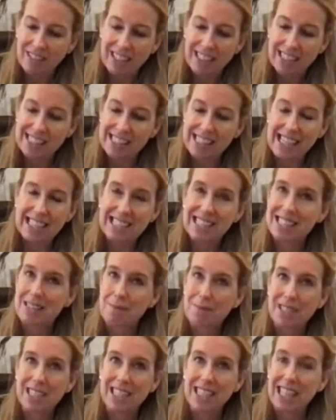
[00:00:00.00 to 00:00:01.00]
it's not
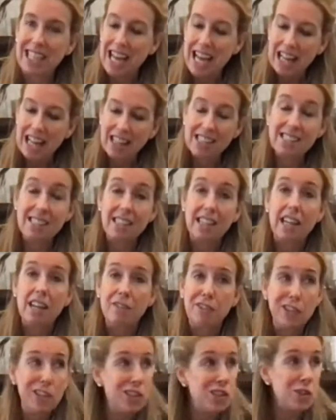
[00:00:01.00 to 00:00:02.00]
something. Listen,
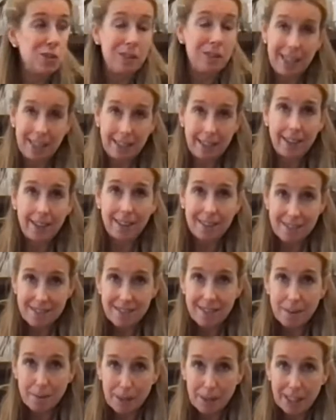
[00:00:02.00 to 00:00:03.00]
if you're trying to get
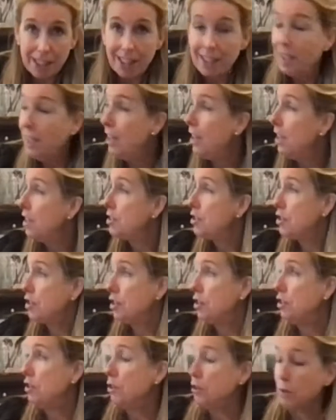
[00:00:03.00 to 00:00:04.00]
somebody
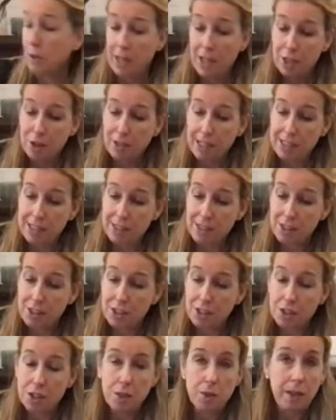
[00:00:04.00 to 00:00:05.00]
to
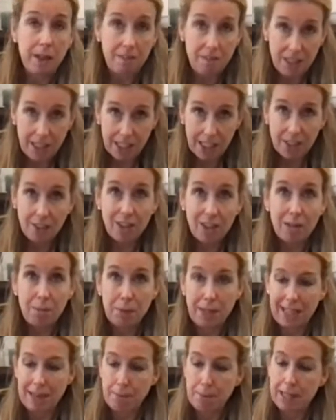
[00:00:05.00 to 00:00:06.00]
transition to a vegan or a
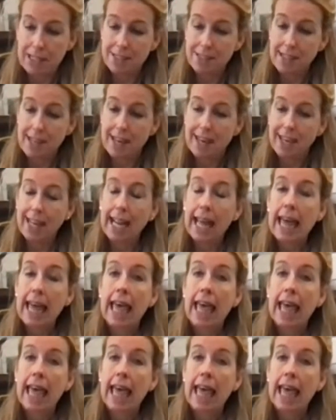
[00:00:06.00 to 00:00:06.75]
plant-based diet,